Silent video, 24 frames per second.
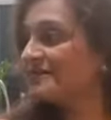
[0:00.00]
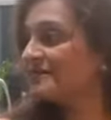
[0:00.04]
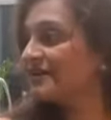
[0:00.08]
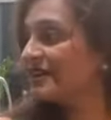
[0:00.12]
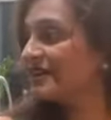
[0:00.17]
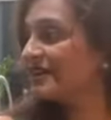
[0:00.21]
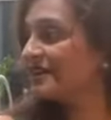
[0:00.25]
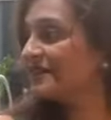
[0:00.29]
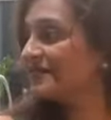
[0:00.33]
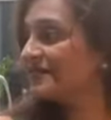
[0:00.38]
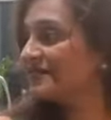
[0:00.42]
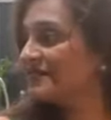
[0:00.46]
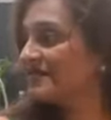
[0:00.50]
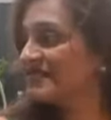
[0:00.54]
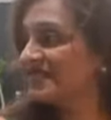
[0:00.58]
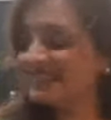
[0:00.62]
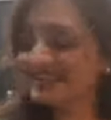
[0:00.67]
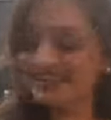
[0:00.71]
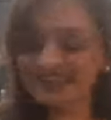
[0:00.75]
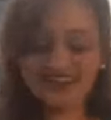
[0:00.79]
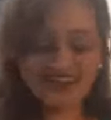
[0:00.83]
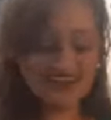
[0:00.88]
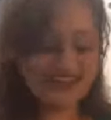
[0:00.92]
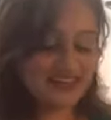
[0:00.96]
done.
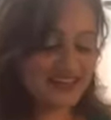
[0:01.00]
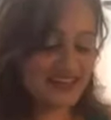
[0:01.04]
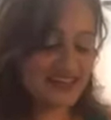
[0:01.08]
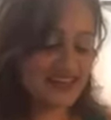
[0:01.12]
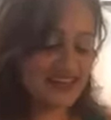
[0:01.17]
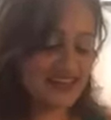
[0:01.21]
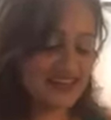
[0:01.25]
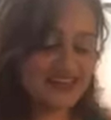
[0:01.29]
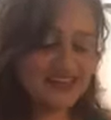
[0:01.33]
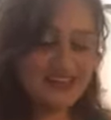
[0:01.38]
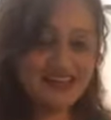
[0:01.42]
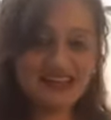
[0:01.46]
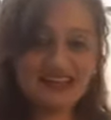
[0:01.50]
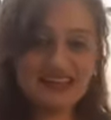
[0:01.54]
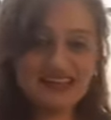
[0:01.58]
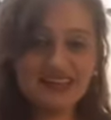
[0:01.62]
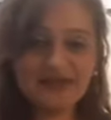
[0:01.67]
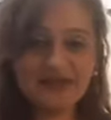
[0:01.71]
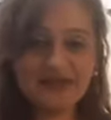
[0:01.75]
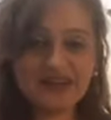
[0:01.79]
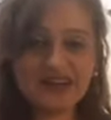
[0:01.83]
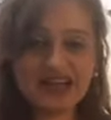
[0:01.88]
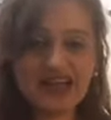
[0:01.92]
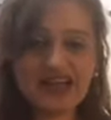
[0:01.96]

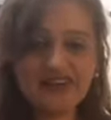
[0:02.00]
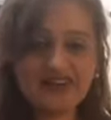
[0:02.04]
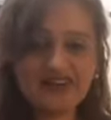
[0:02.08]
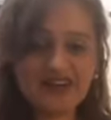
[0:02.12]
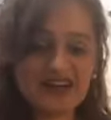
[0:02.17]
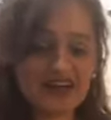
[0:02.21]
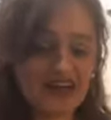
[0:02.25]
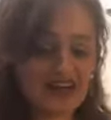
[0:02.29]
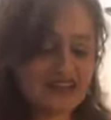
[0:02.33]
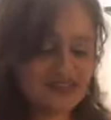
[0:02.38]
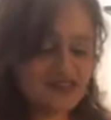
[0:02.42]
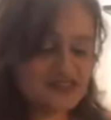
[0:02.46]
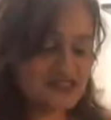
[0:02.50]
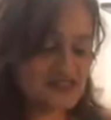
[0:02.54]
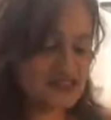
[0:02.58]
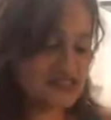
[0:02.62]
Yeah, my avocado is